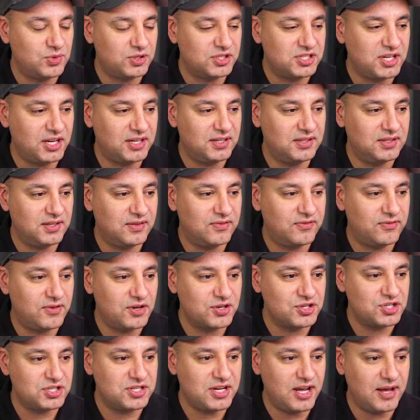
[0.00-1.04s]
we're taking the
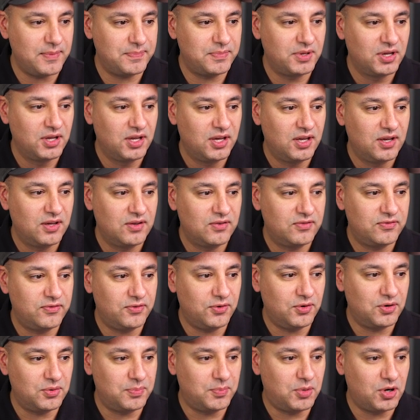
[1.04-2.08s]
first step
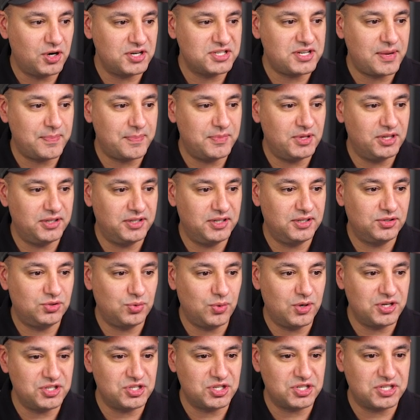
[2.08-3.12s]
for Bard's ability to
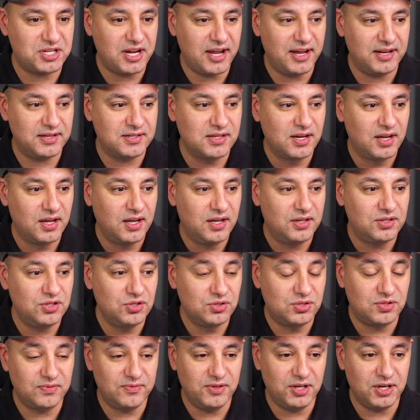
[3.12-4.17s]
understand
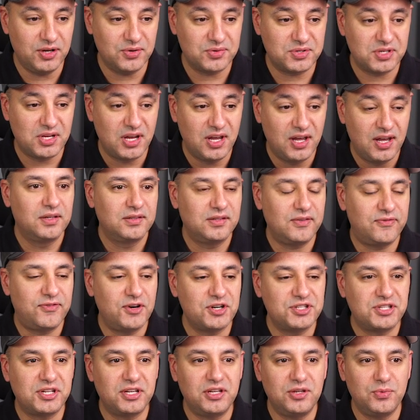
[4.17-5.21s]
YouTube videos. The
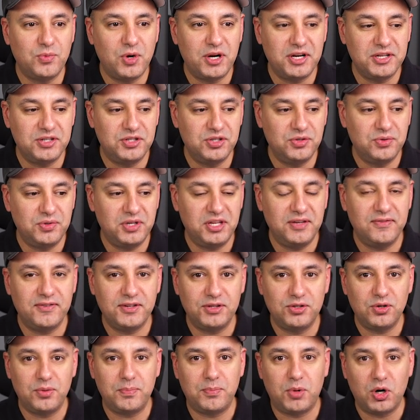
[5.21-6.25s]
first thing you want to do, even
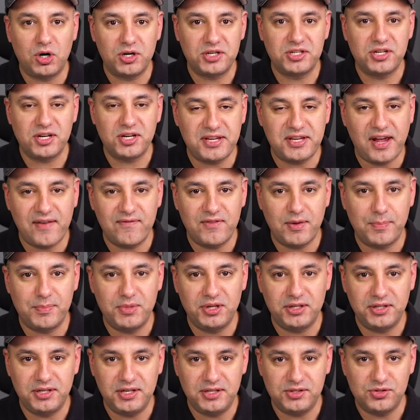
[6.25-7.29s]
though Bard have the
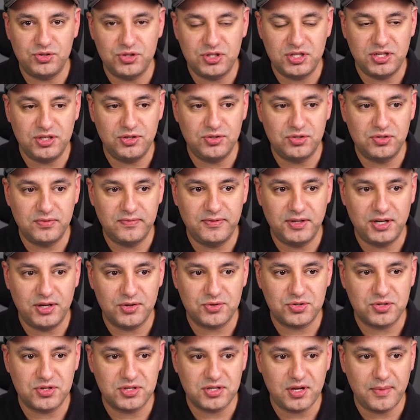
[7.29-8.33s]
ability to see YouTube
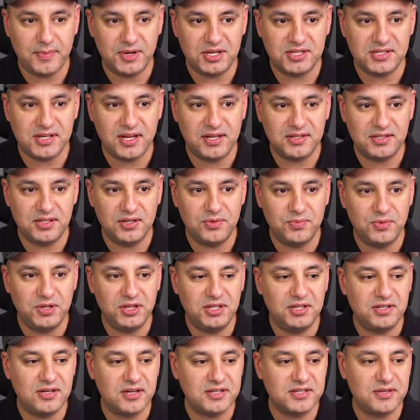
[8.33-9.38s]
videos to some extent, it
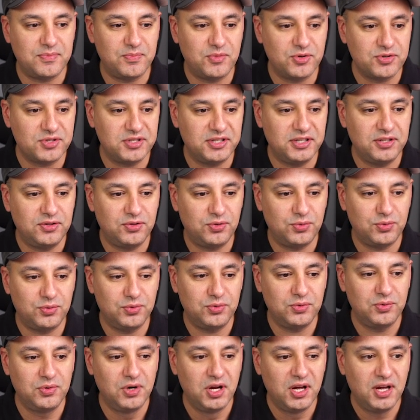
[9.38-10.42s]
really does it mostly
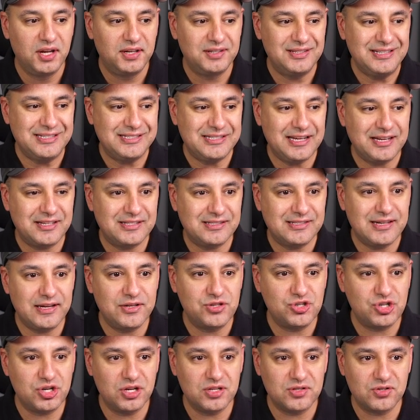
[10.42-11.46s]
through this
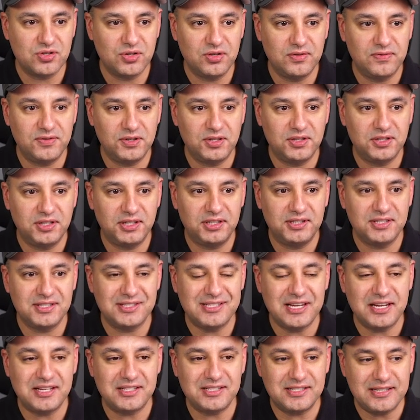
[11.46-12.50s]
extension. So if you click this
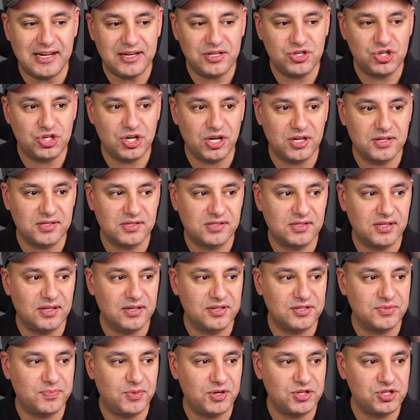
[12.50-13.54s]
extensions,
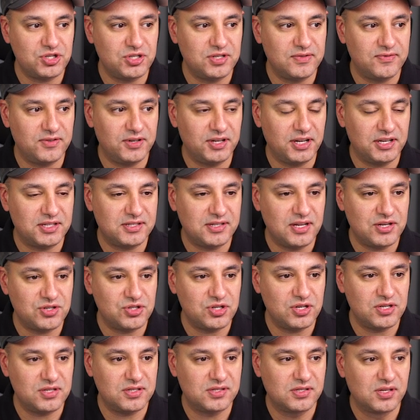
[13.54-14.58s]
there's a bunch of different
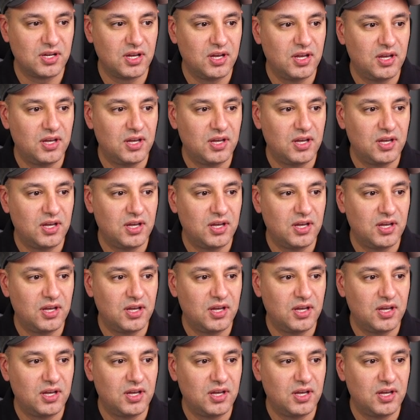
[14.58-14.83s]
extensions,